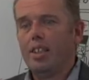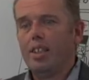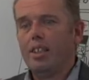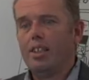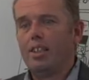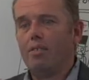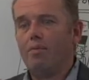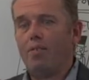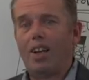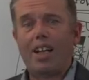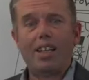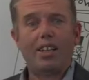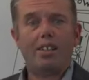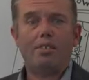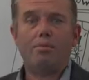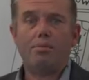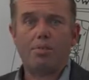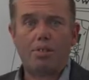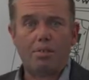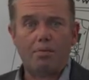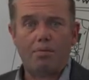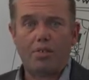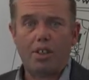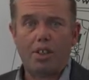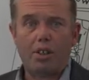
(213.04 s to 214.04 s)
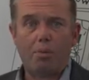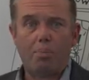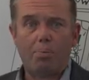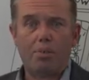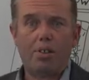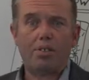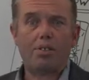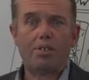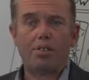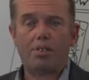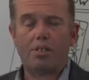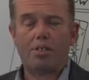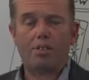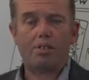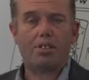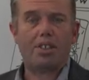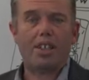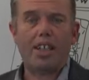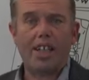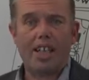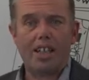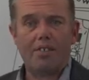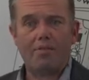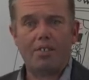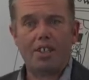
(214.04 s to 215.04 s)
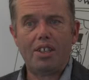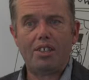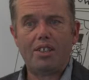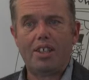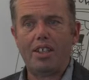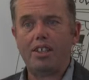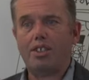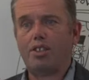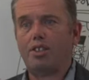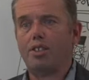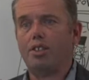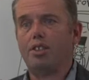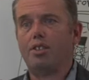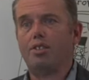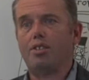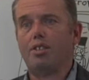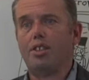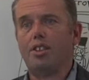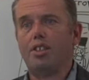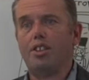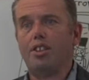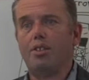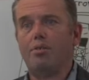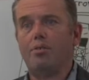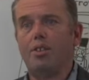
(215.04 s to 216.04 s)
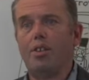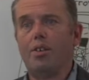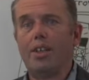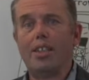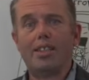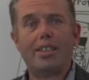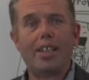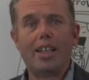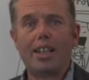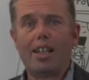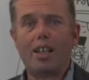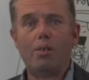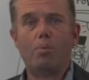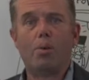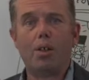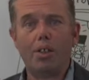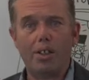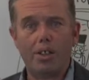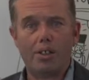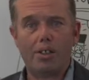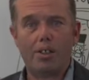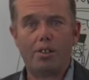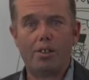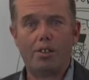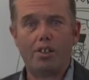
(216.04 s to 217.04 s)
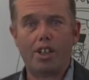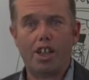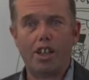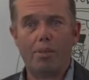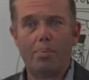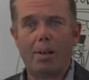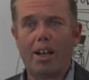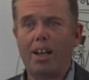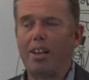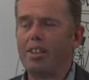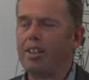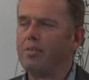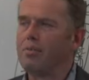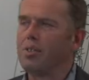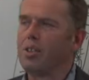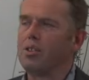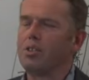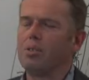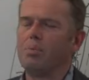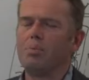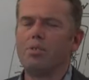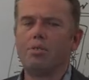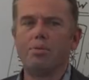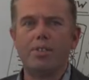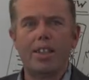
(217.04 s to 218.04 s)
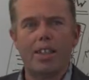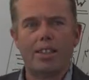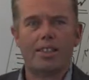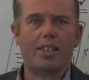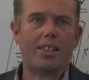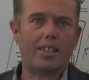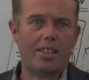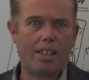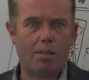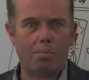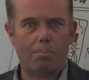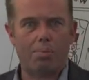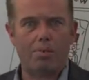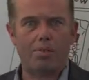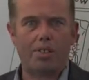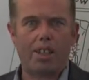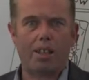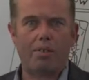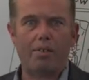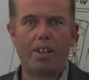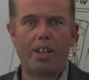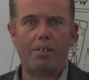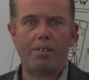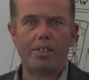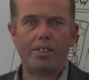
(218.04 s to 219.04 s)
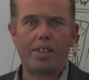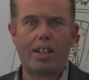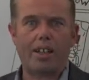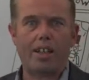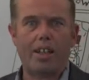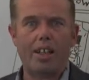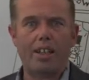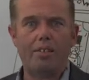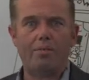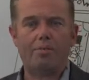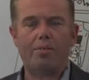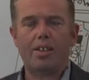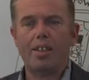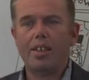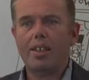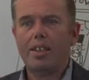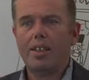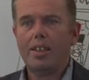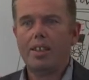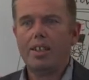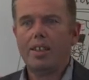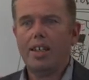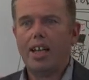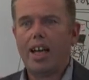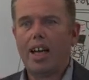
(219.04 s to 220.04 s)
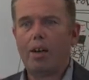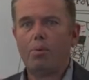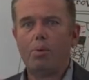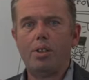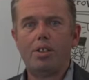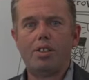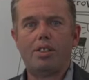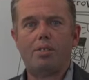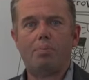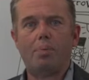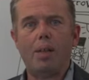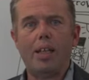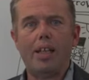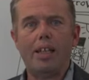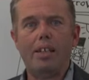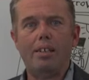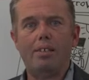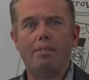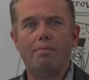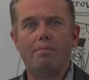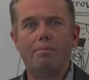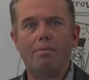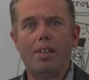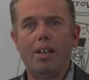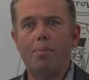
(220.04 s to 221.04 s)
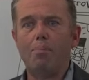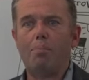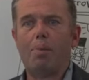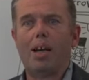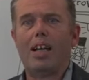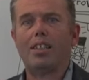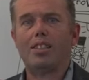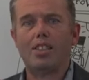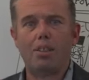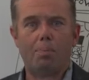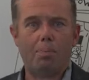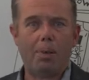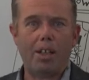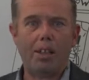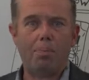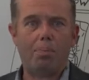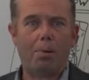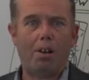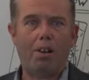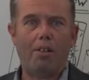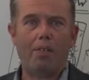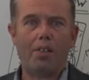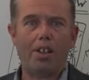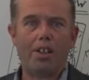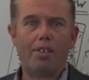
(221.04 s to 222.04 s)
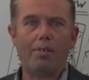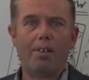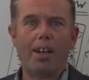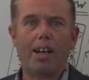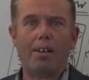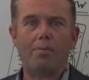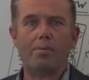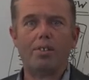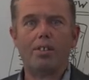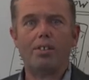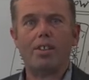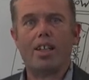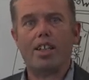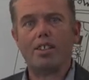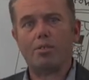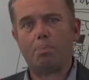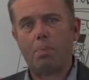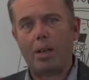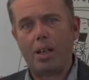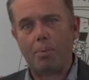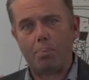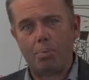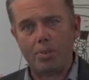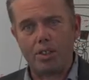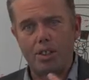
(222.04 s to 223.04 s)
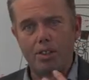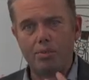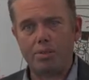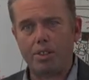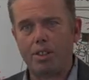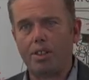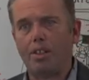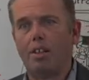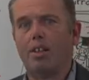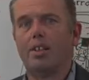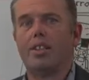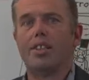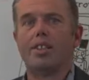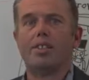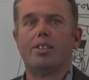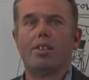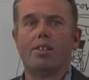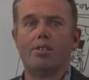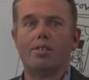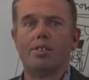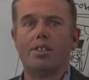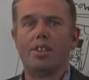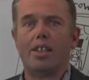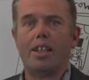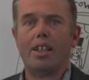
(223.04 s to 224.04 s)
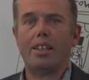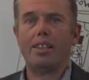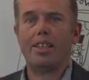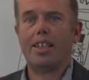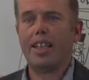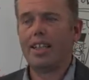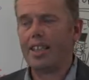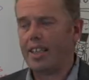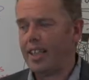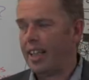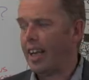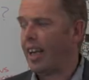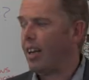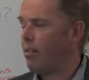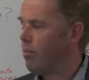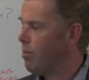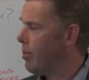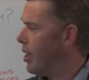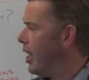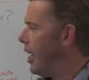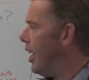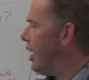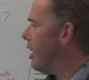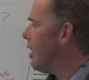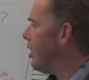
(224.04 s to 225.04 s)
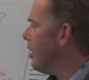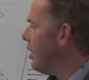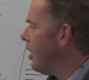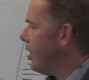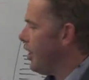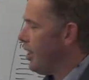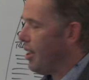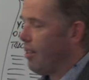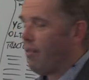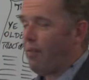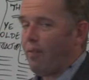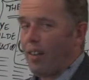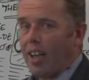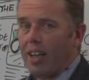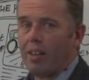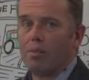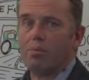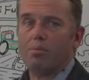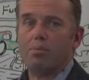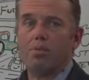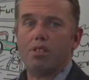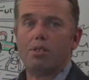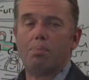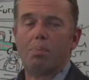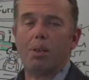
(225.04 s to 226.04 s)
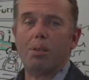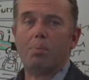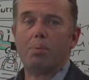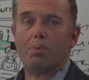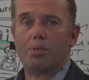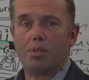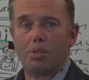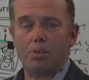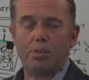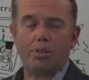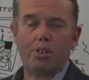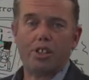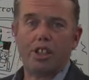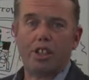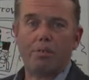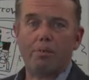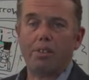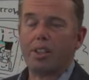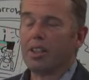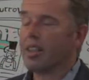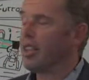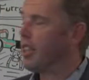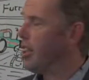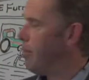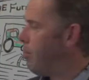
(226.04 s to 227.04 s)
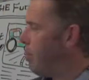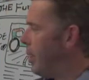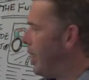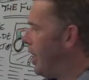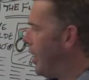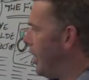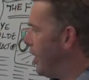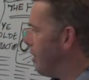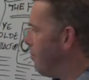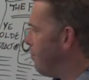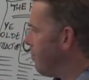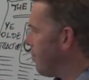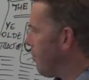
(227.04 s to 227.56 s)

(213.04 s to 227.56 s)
the values of your product or service, it shows that you know exactly what you're talking about, and you've got some great examples out there exactly of how it's been impacted people on the ground. And that's by producing all of this content, getting it out there, you found, people trust you and they're gonna buy.